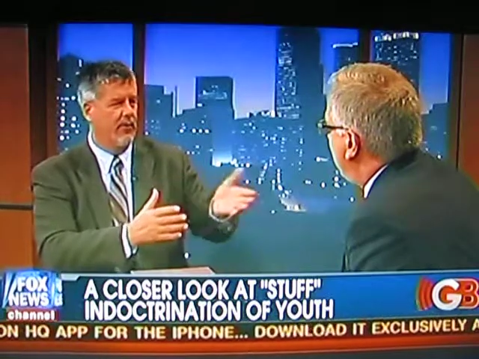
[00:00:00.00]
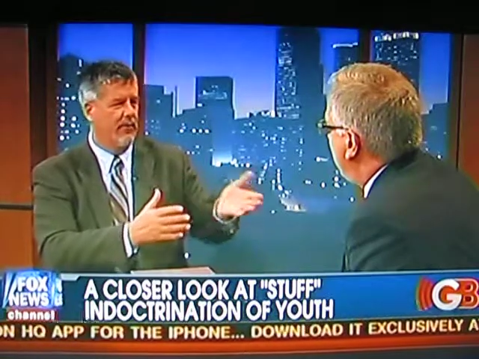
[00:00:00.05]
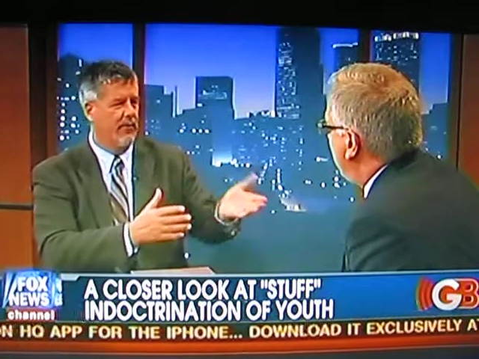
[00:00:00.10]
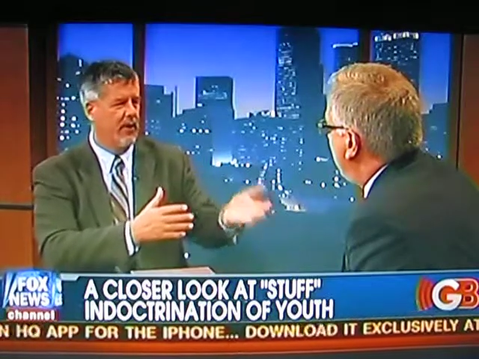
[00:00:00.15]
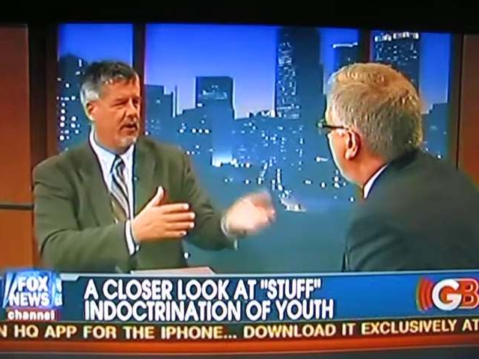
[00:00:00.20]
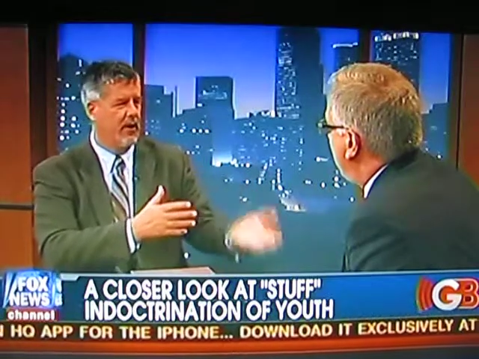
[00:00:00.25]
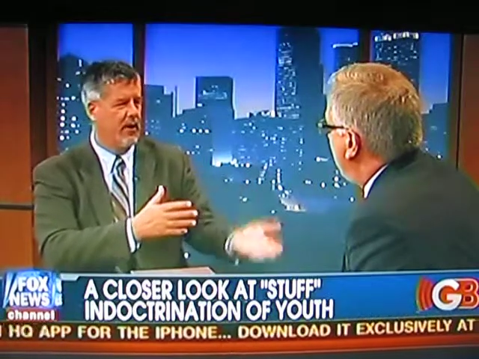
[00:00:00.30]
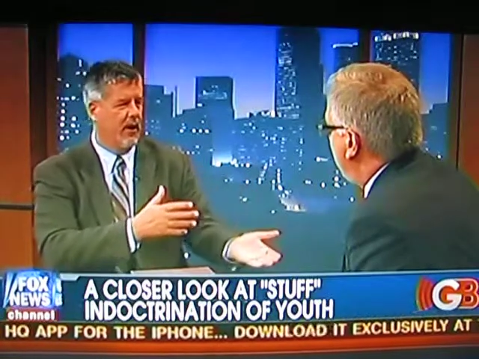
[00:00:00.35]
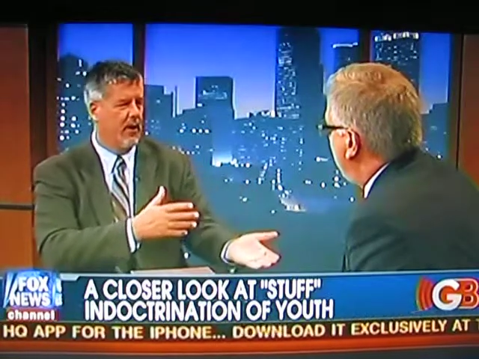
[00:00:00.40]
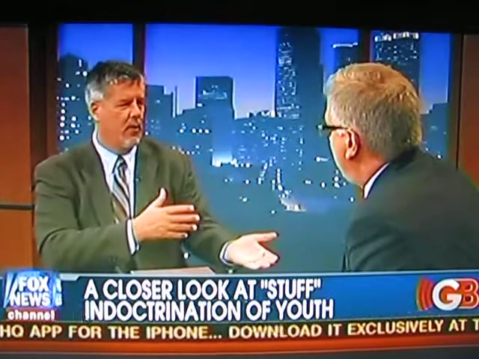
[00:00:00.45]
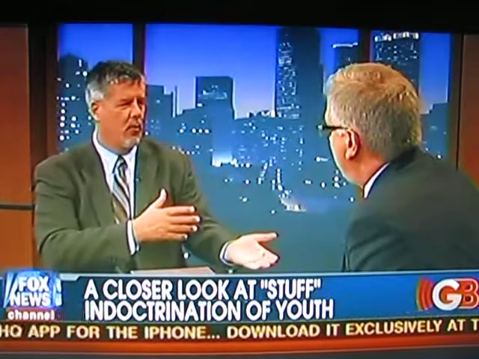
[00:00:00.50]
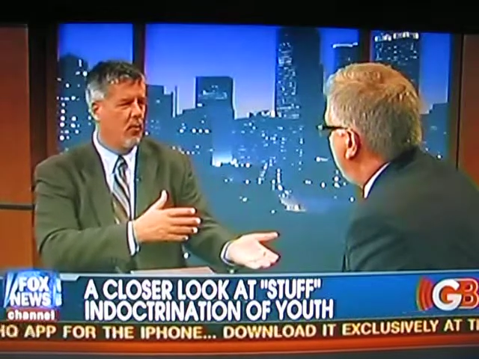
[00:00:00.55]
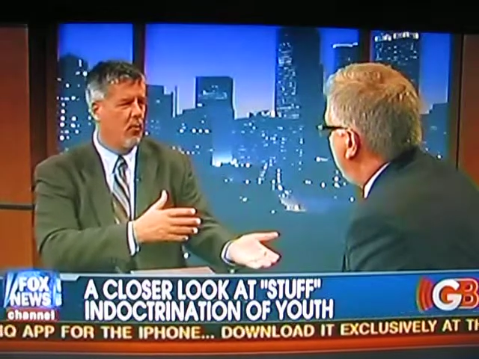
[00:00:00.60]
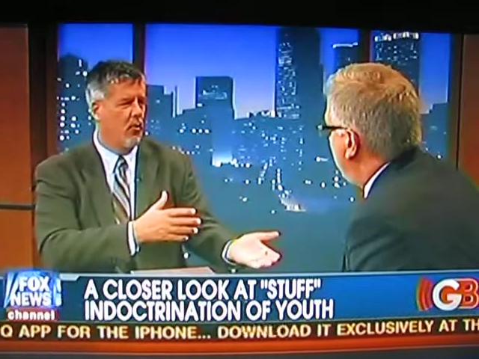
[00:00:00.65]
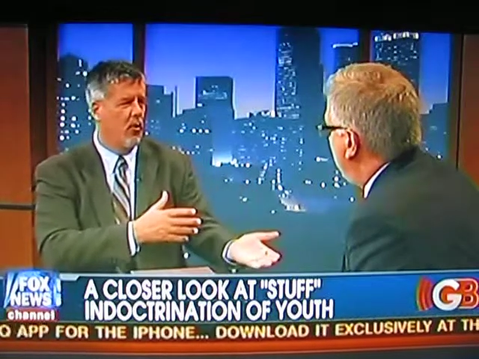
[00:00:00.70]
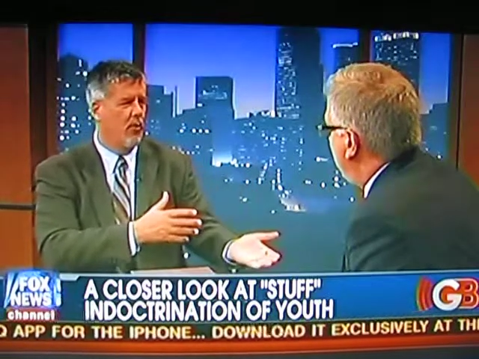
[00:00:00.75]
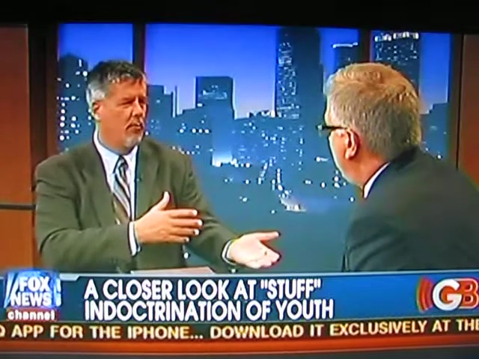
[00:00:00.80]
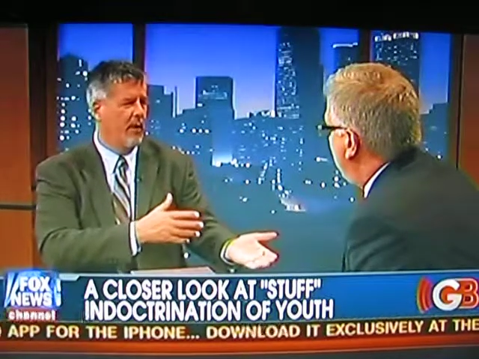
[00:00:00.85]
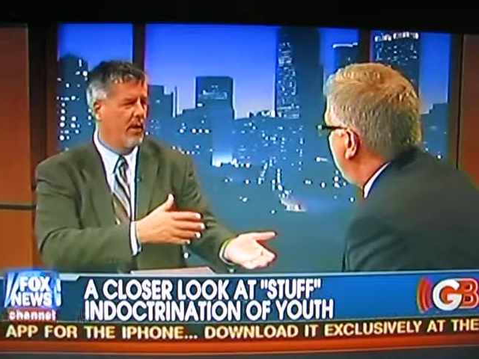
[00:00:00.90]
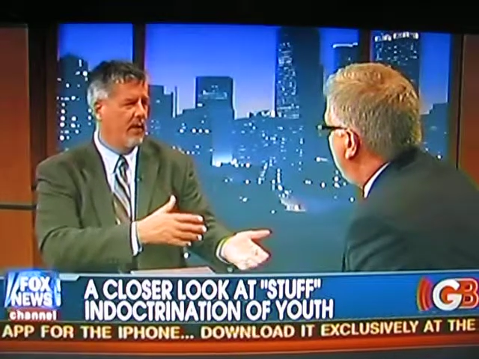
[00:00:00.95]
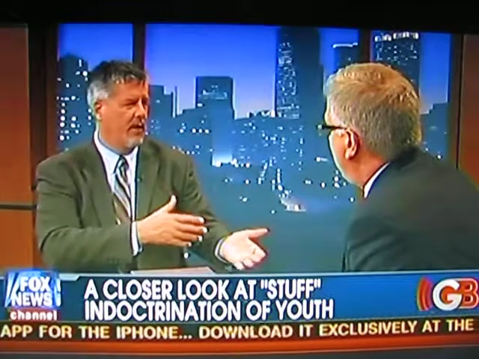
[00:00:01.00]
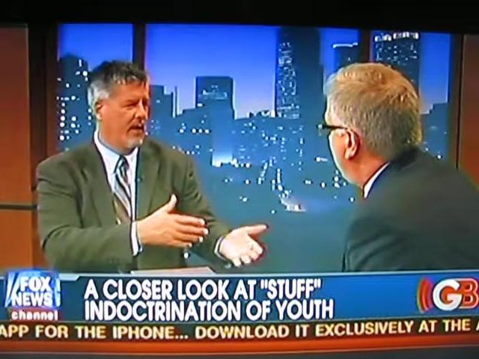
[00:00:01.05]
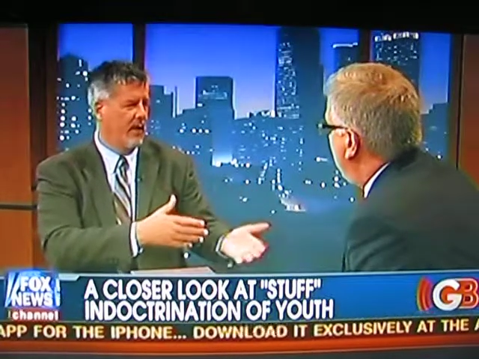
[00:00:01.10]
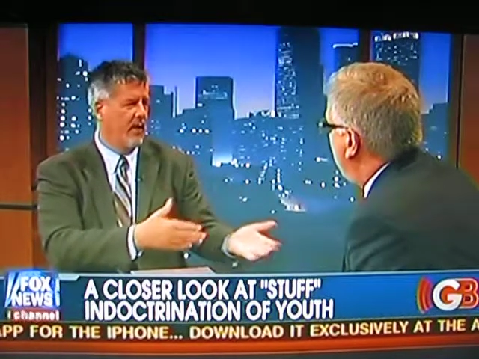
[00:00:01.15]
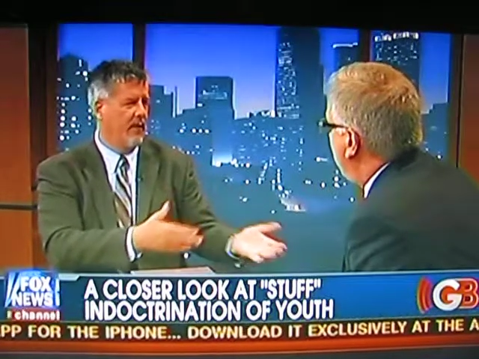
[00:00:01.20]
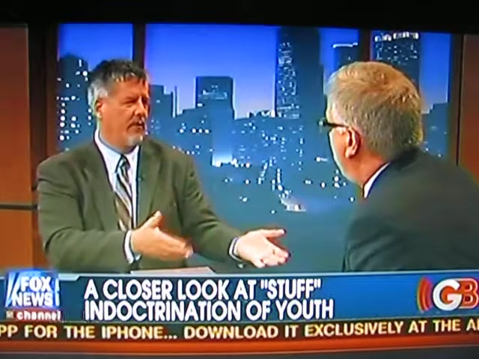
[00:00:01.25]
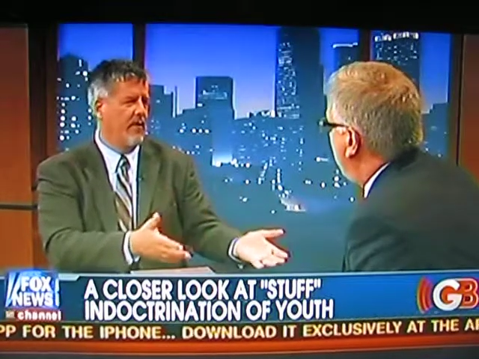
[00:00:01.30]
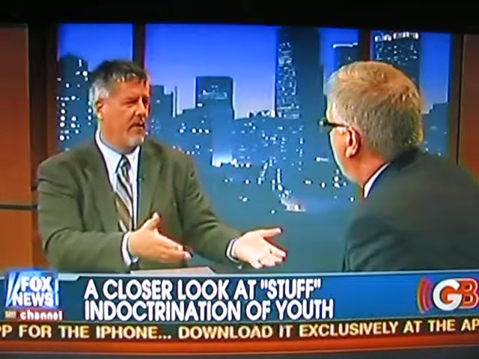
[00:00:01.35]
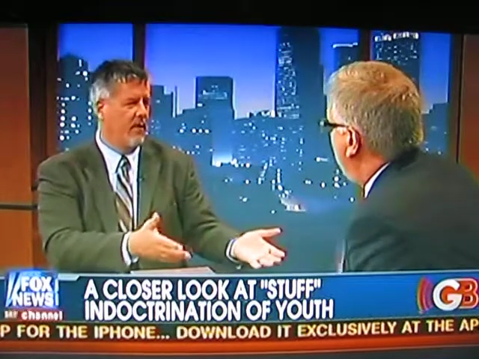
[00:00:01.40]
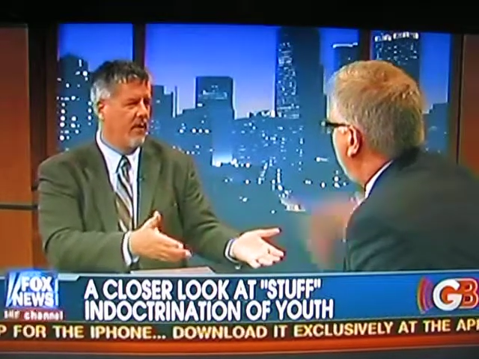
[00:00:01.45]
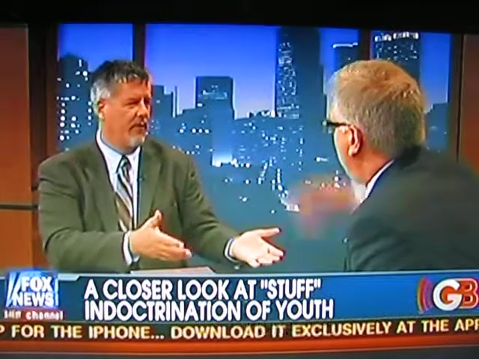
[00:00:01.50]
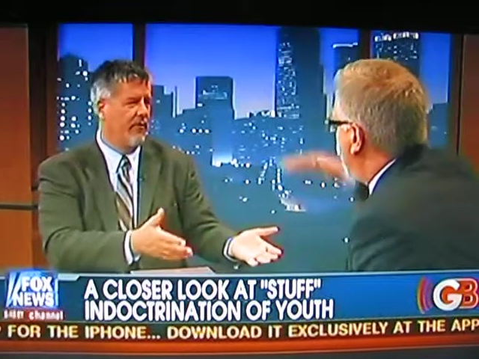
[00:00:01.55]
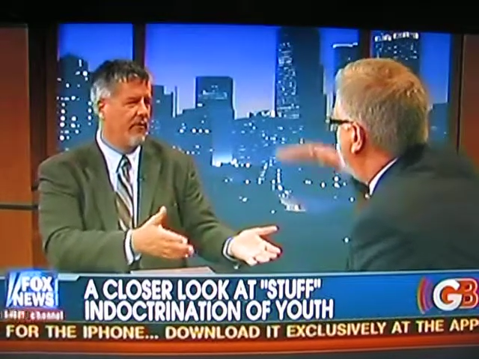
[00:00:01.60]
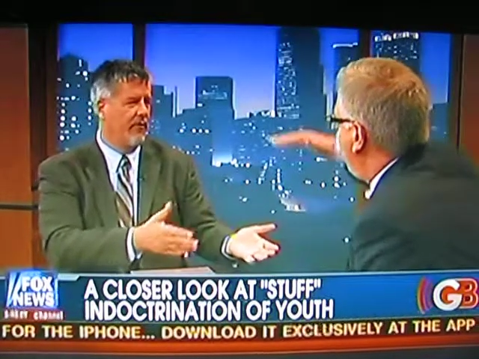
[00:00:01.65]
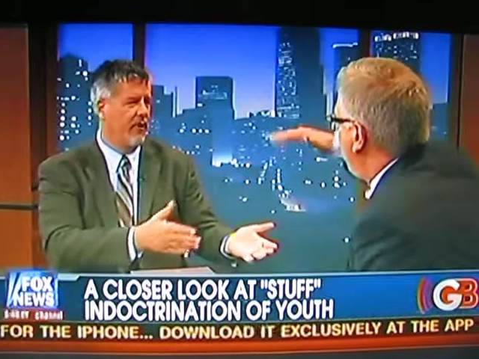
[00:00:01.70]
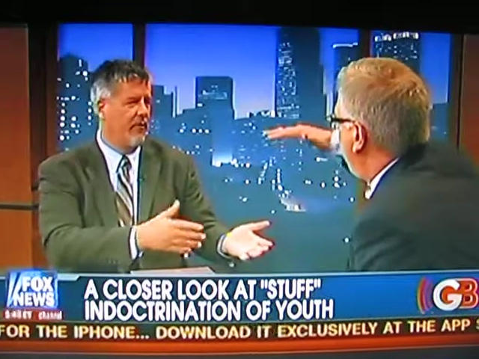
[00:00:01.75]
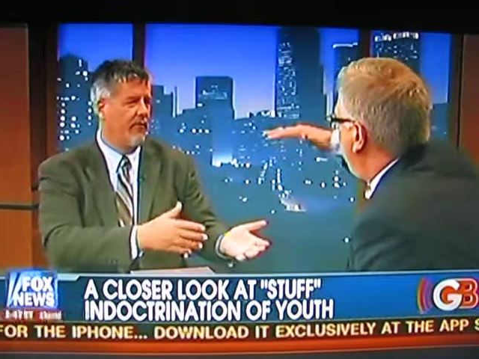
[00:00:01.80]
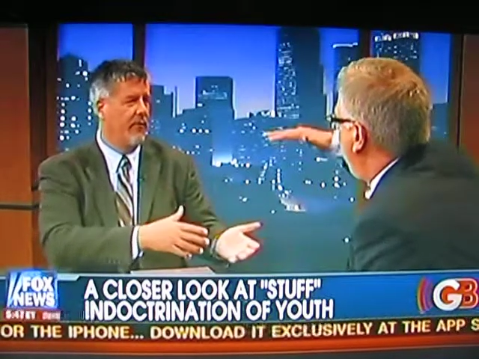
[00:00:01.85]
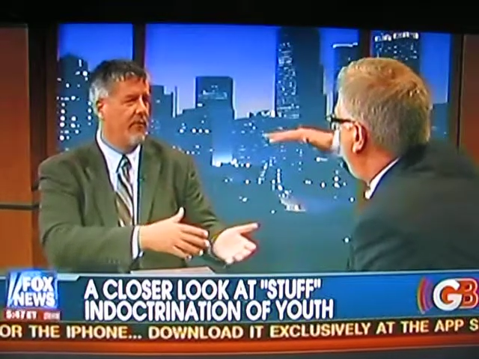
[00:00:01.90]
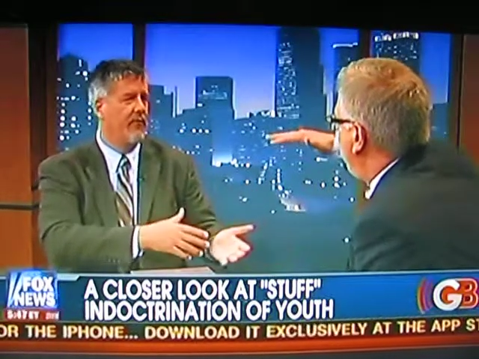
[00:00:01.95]
if you get a little warming down at the Earth's
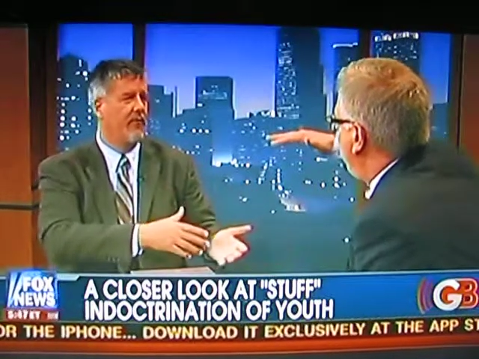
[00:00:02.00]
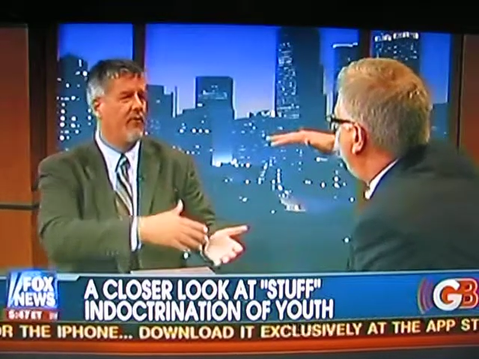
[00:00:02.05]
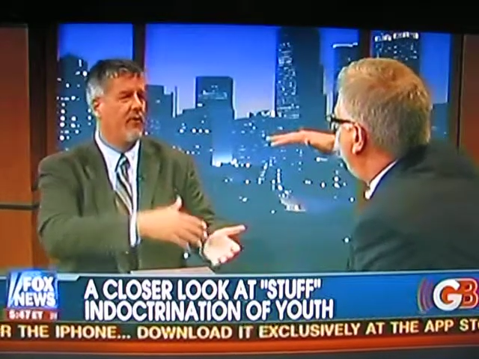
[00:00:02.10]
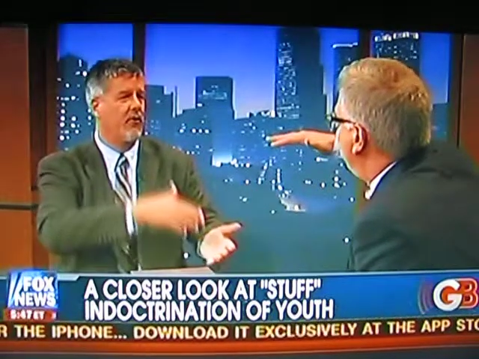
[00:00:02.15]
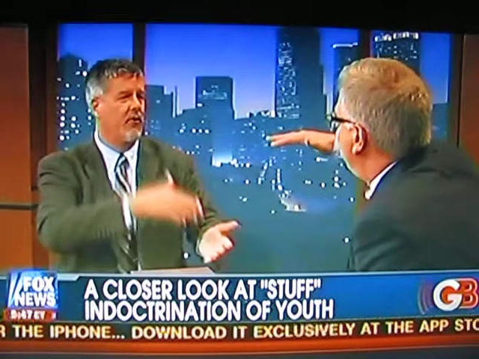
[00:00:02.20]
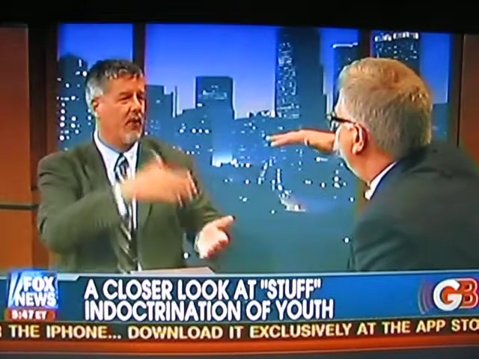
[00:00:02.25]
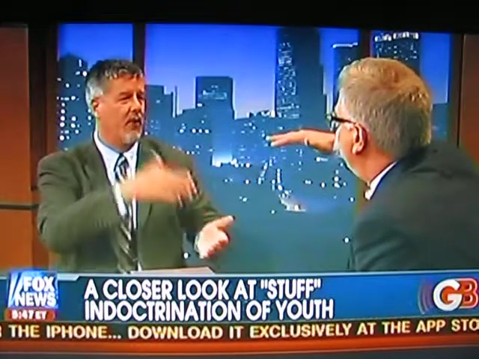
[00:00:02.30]
surface, the